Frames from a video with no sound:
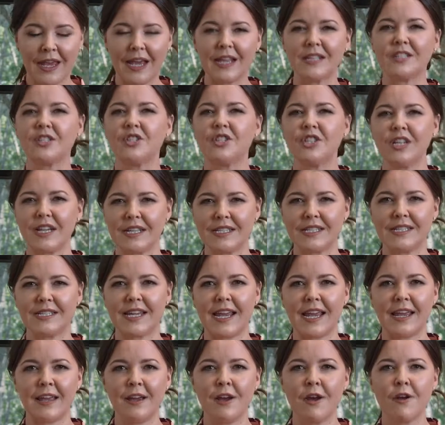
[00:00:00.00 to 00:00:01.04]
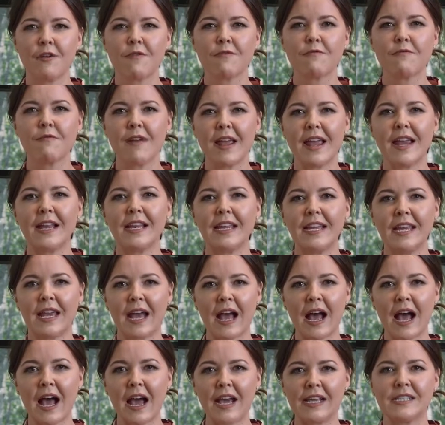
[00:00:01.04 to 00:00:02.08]
It's just a really
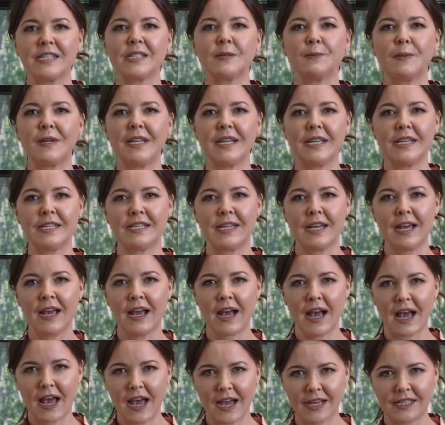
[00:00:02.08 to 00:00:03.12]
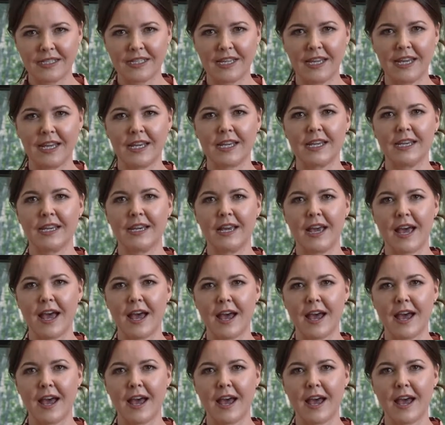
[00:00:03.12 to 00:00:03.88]
high-speed, high-tech